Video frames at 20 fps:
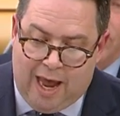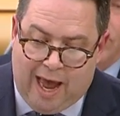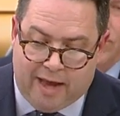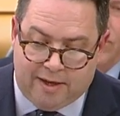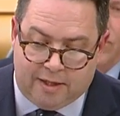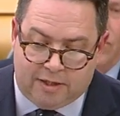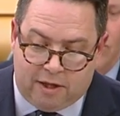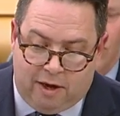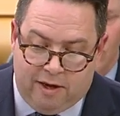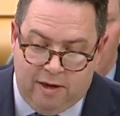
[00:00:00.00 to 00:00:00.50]
at a
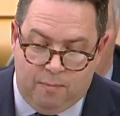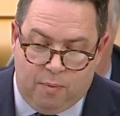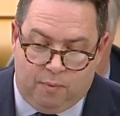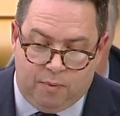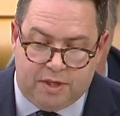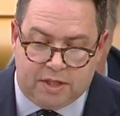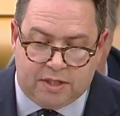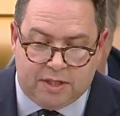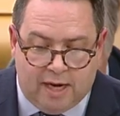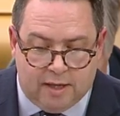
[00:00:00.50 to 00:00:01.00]
time when
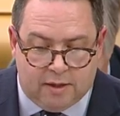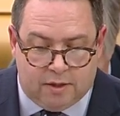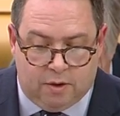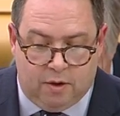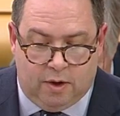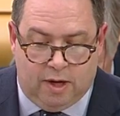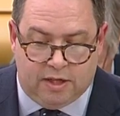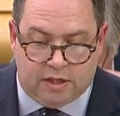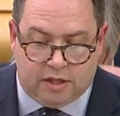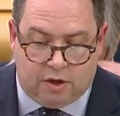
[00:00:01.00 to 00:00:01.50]
the sector
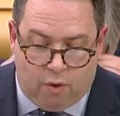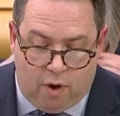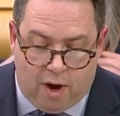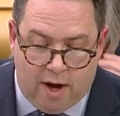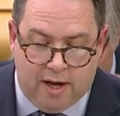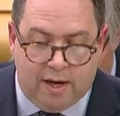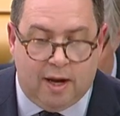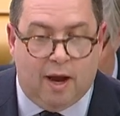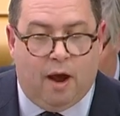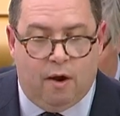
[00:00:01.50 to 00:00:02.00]
is
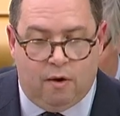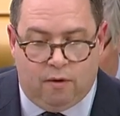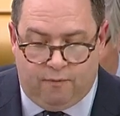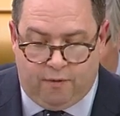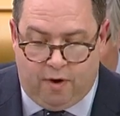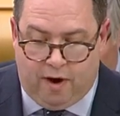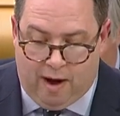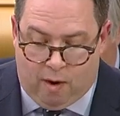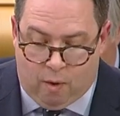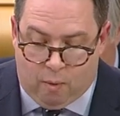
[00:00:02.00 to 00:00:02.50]
crying out for
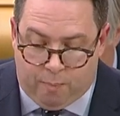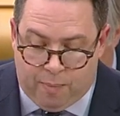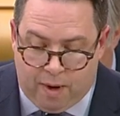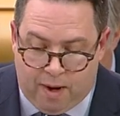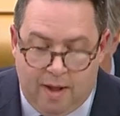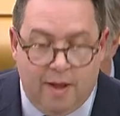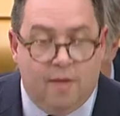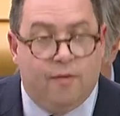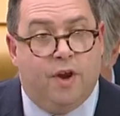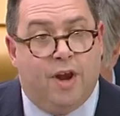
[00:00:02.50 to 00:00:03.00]
help.
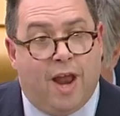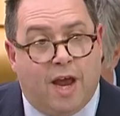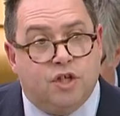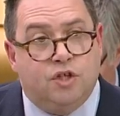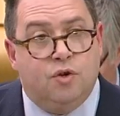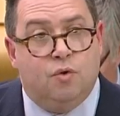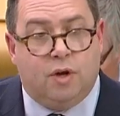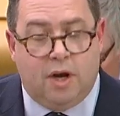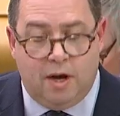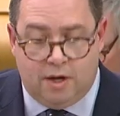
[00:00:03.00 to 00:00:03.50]
Mr.
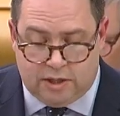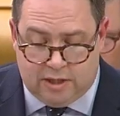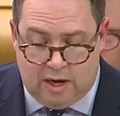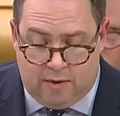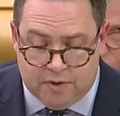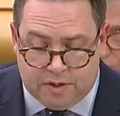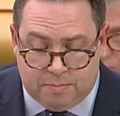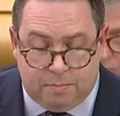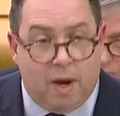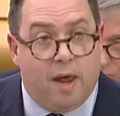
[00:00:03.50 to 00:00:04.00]
Hoyes, if I
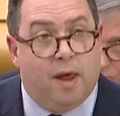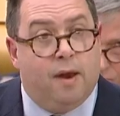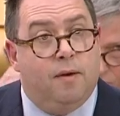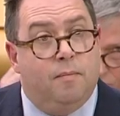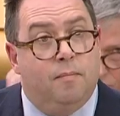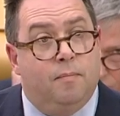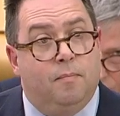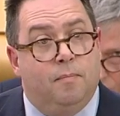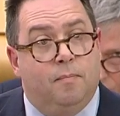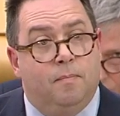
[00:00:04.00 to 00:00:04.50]
could just
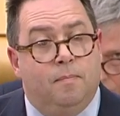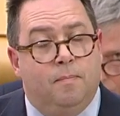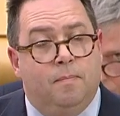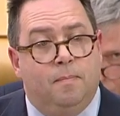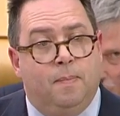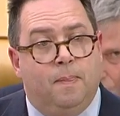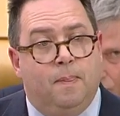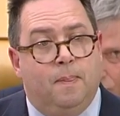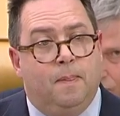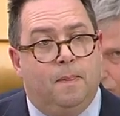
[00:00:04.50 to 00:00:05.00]
stop you there.
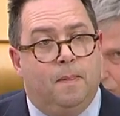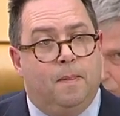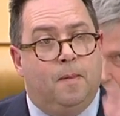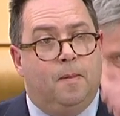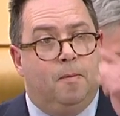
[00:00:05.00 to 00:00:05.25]
I